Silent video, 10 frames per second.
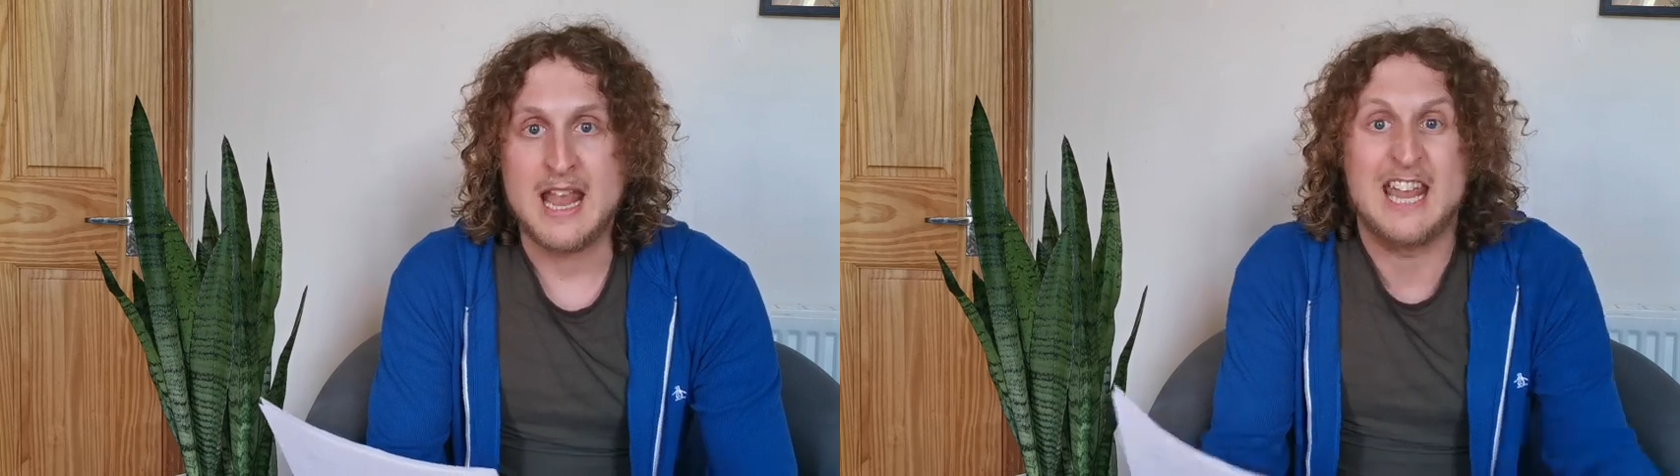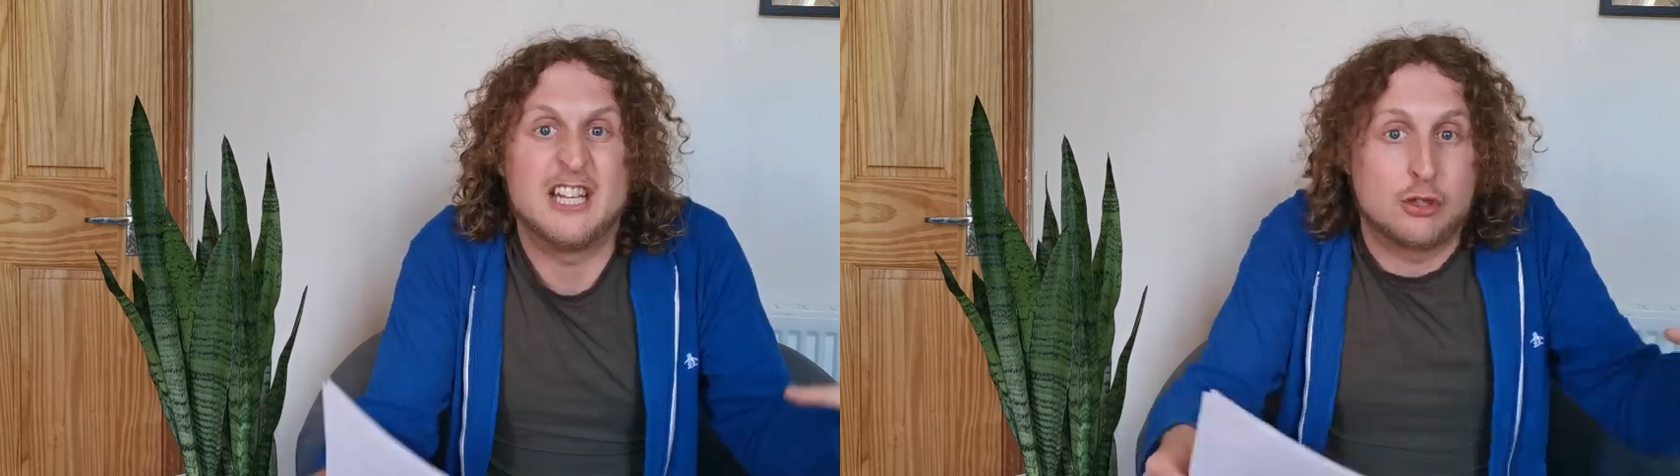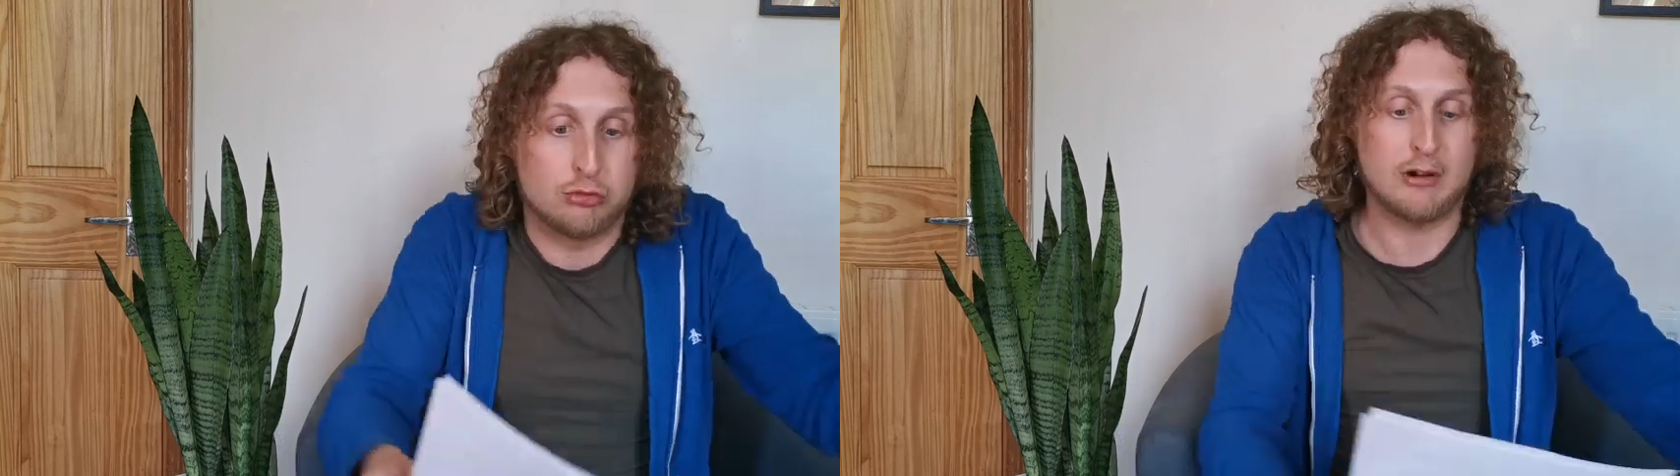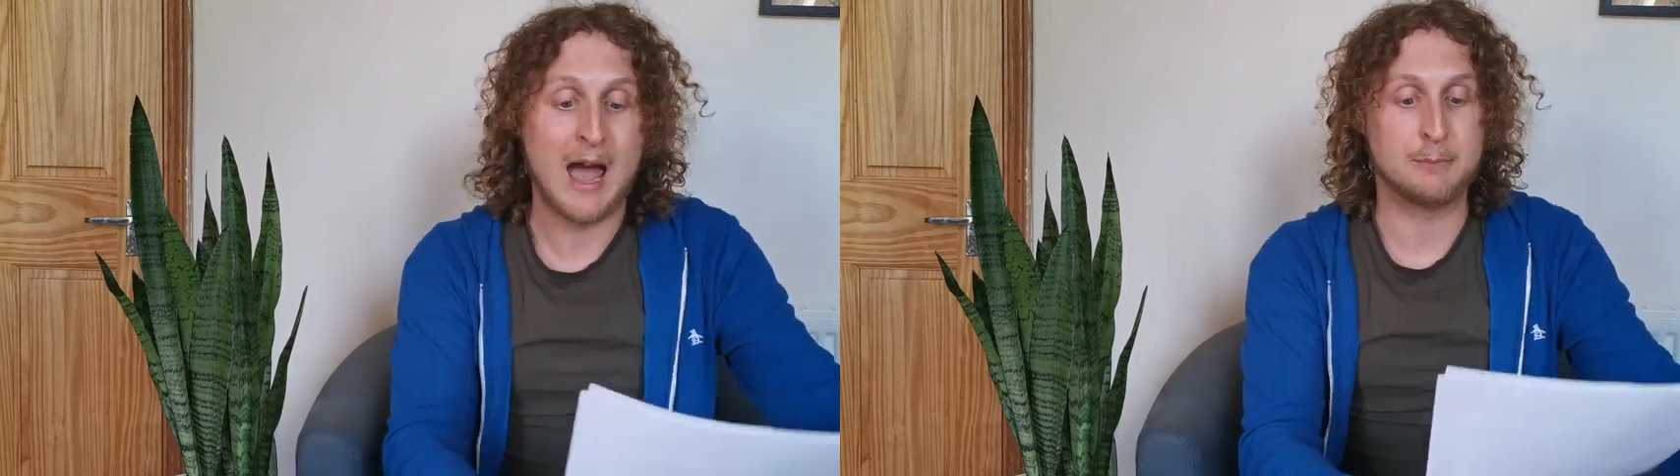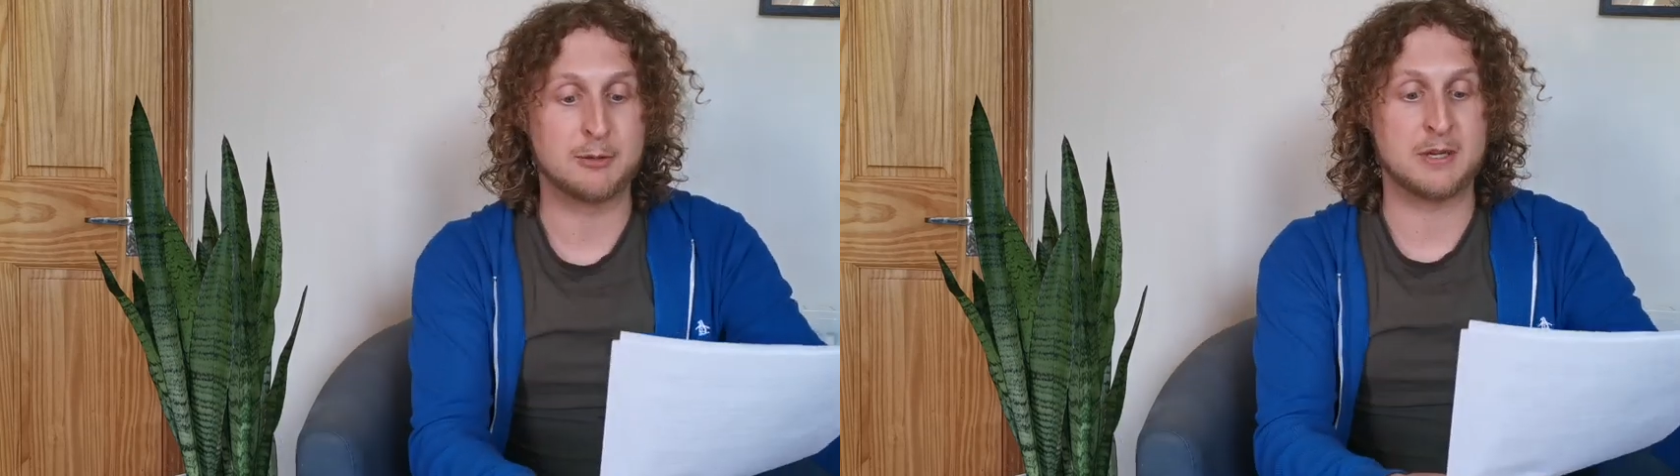he had
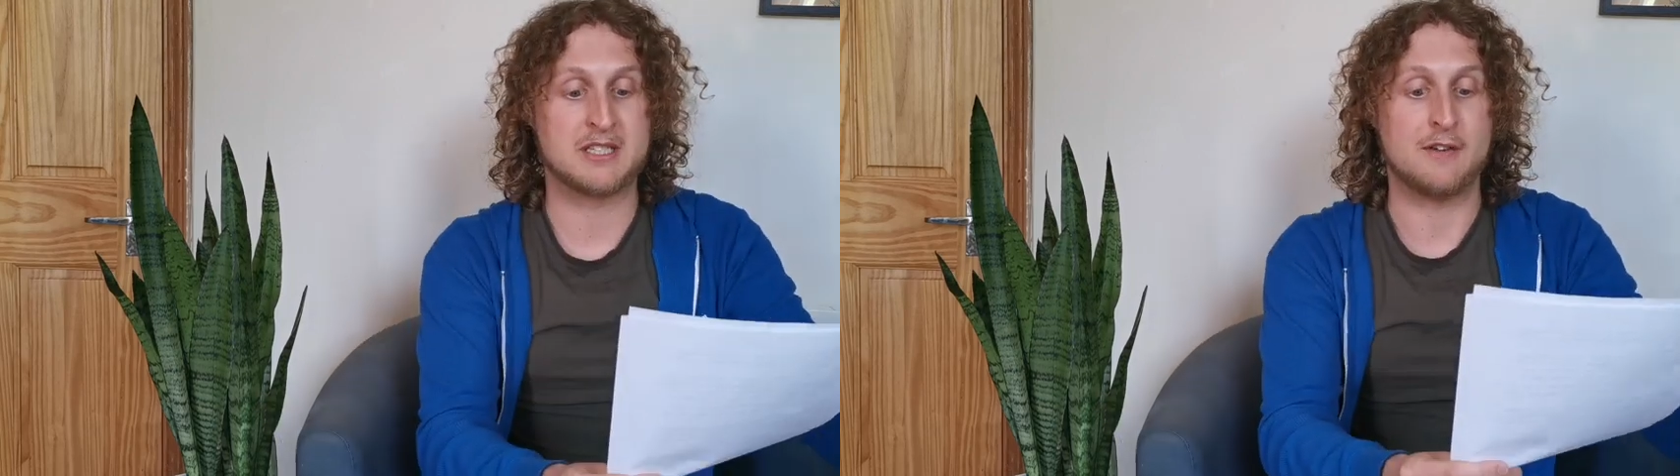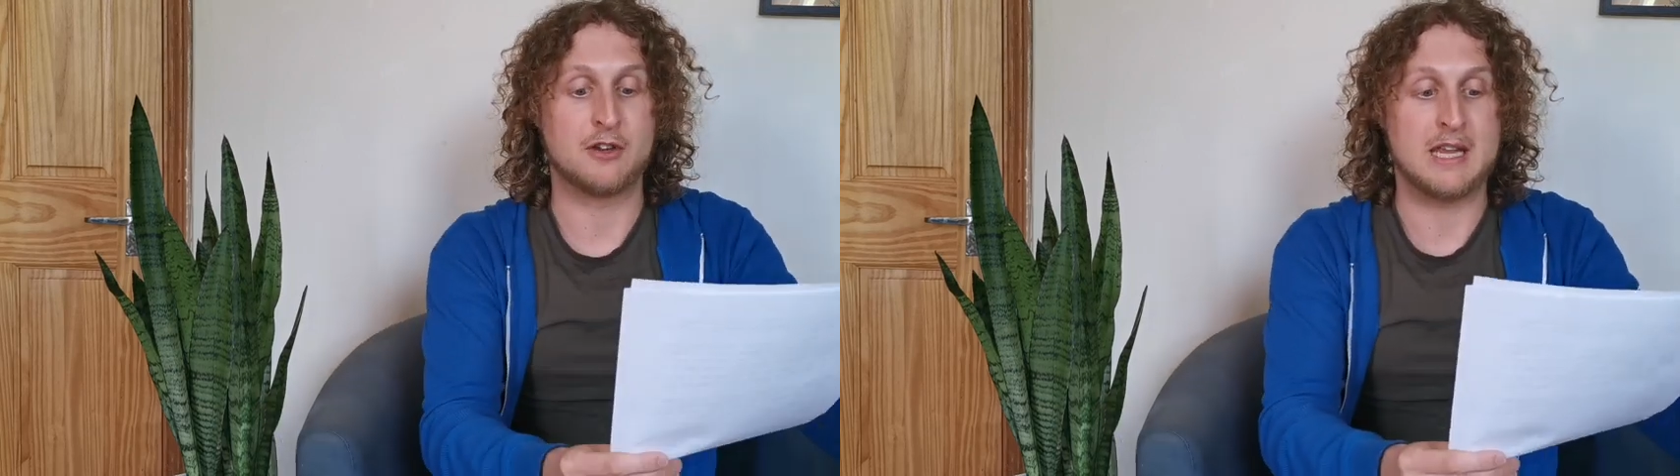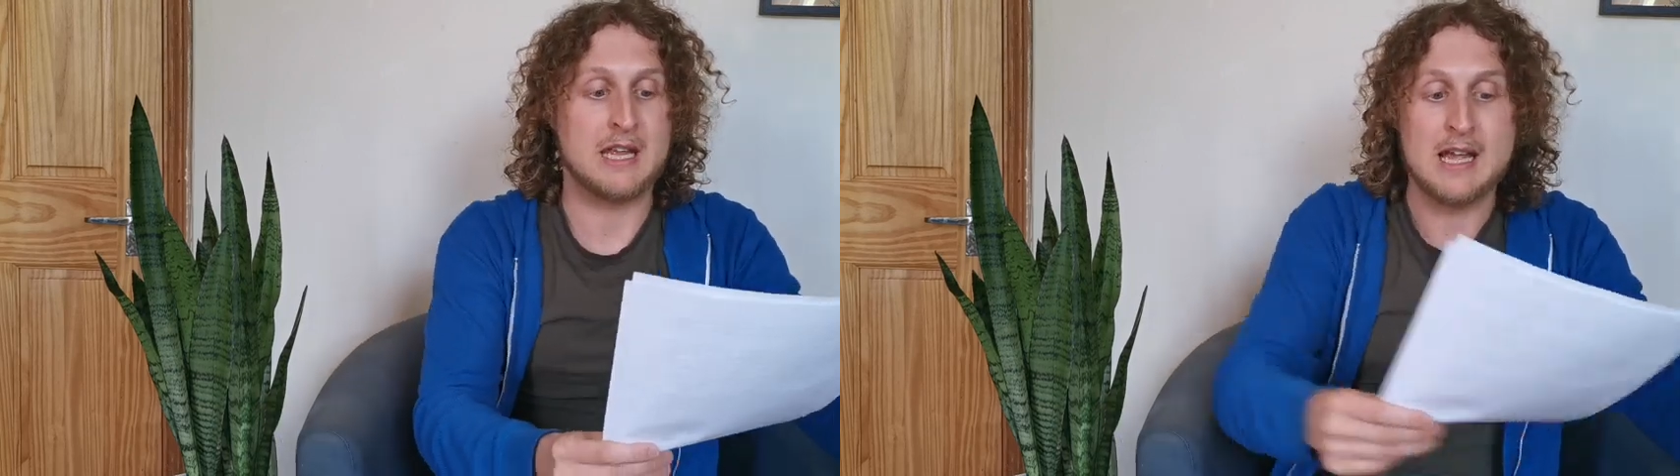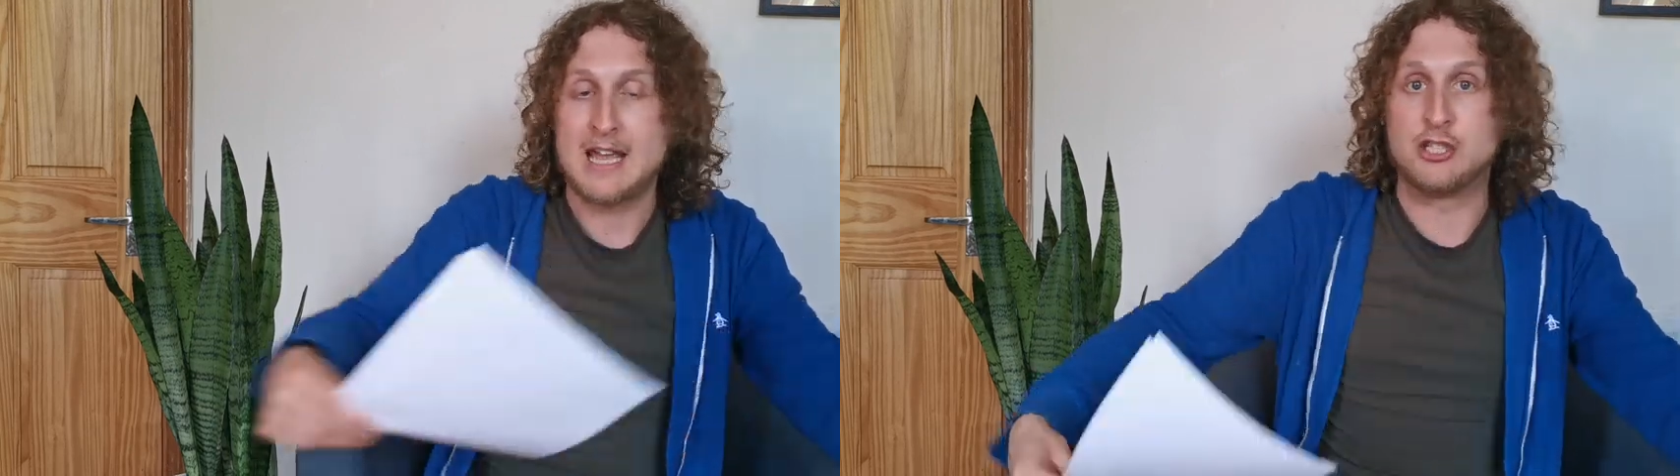grabbed Persephone,